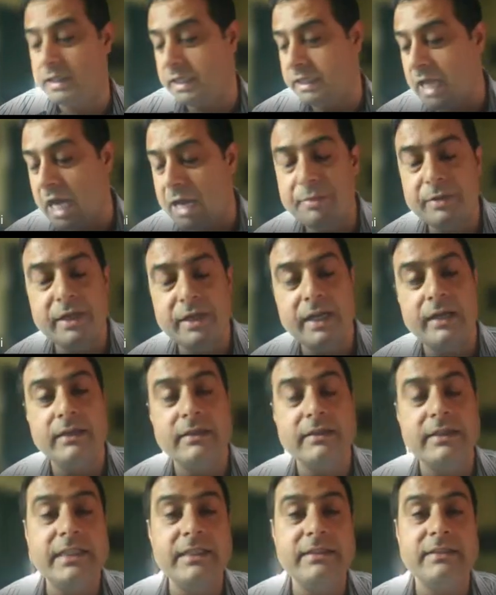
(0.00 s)

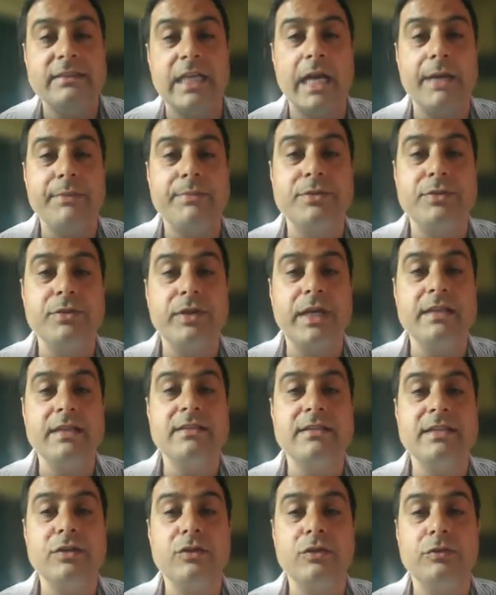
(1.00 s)
elaborate these types, you can
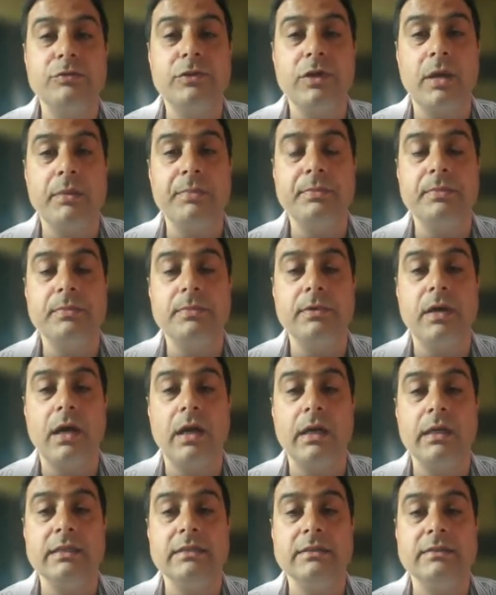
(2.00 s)
see rooftop
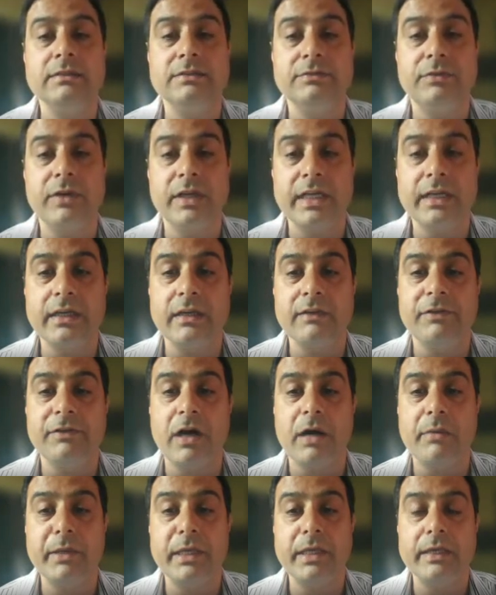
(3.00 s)
gardens, vertical
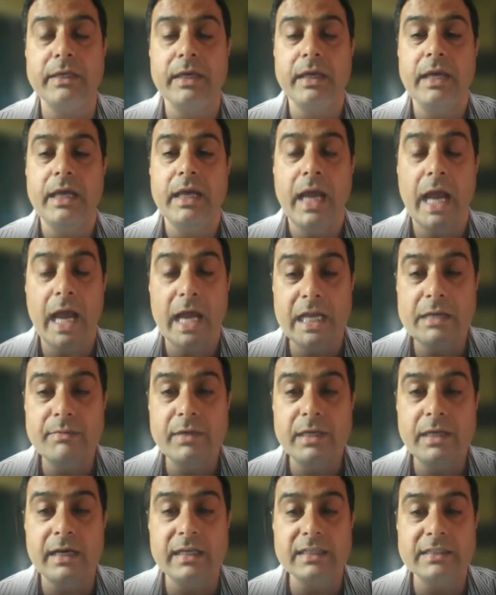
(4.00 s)
farming,
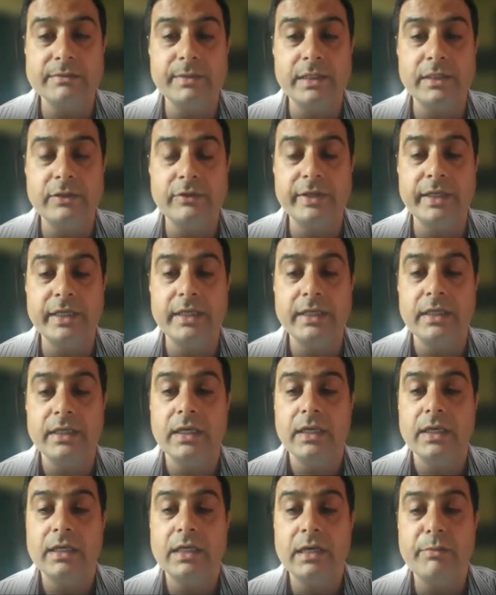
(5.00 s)
animal husbandry,
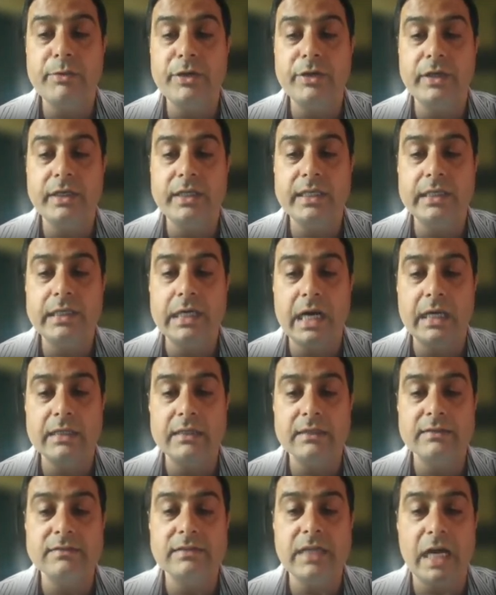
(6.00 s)
community
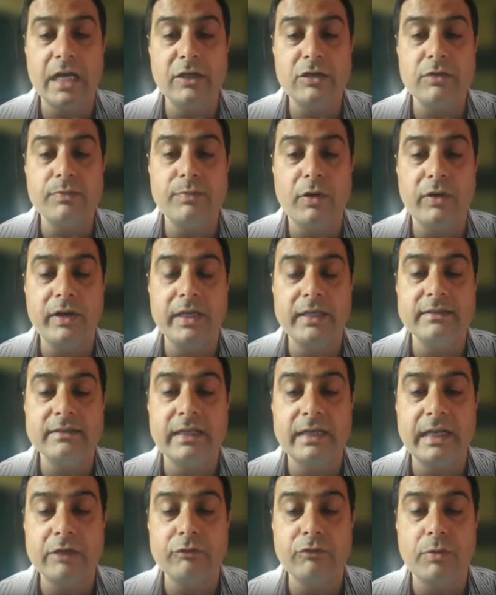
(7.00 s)
gardens, hydroponics
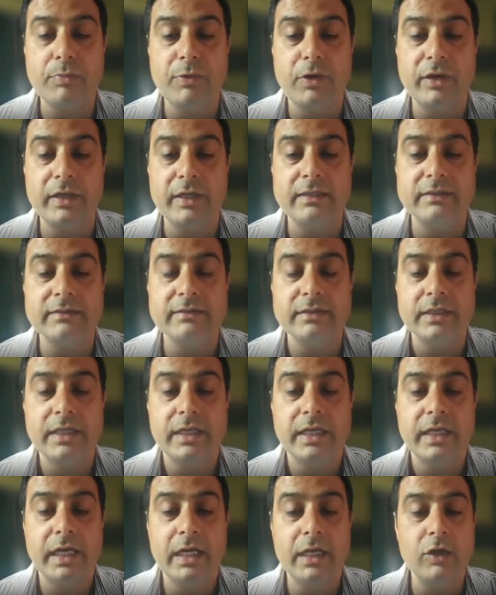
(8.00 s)
and aquaponics,
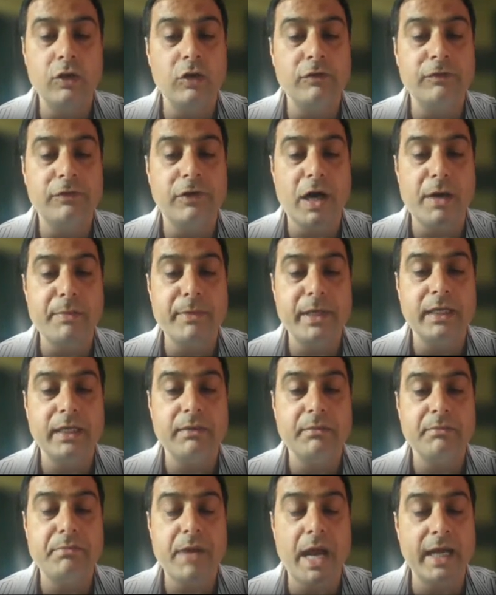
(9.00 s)
indoor
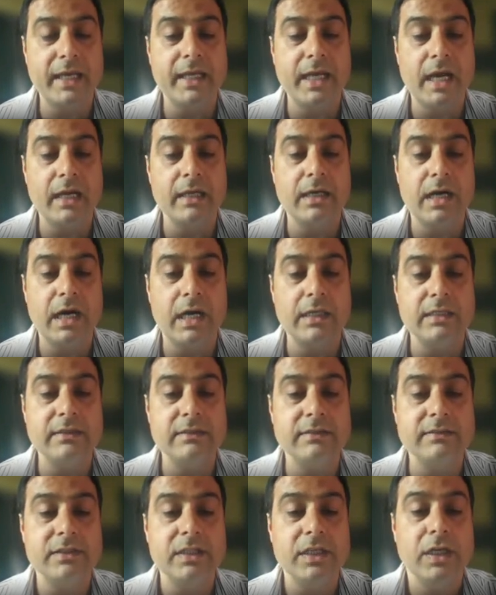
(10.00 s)
farming, backyard
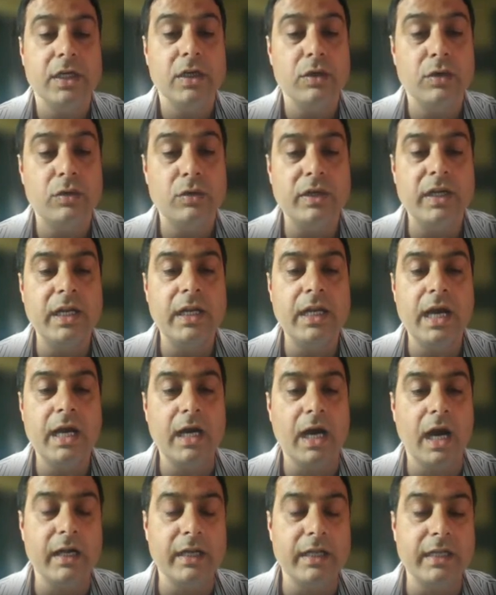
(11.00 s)
gardens, guerrilla
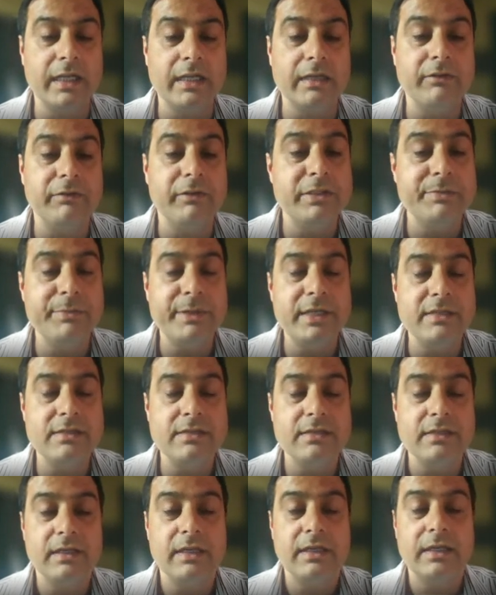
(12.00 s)
gardening, which
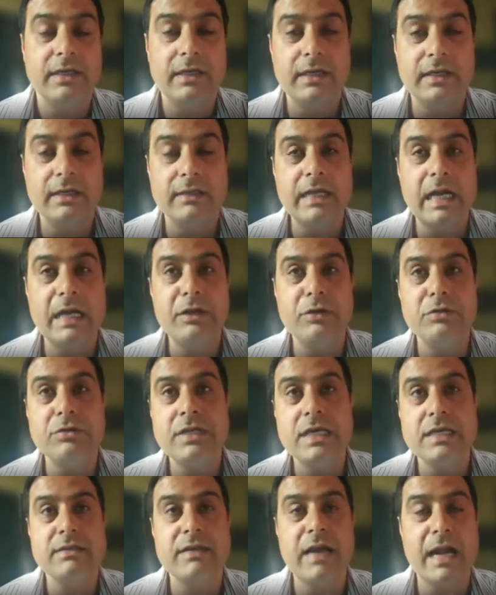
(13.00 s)
means that you
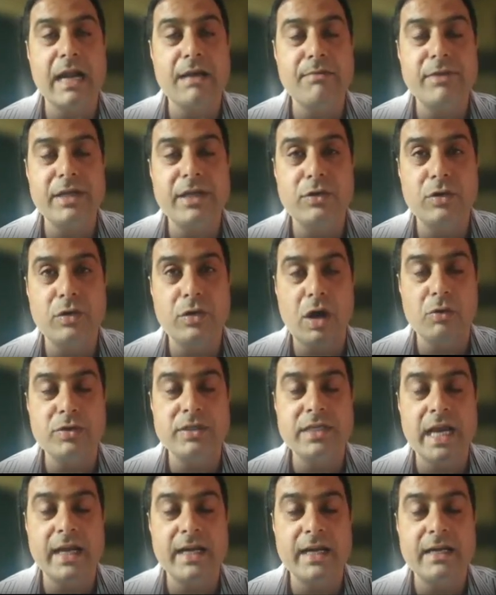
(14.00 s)
just randomly go
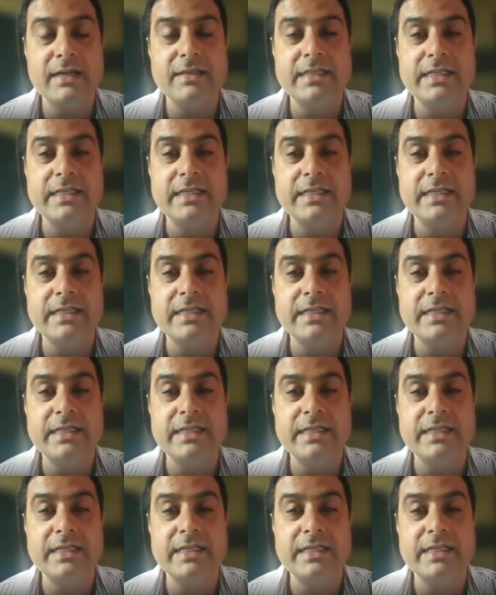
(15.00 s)
outside and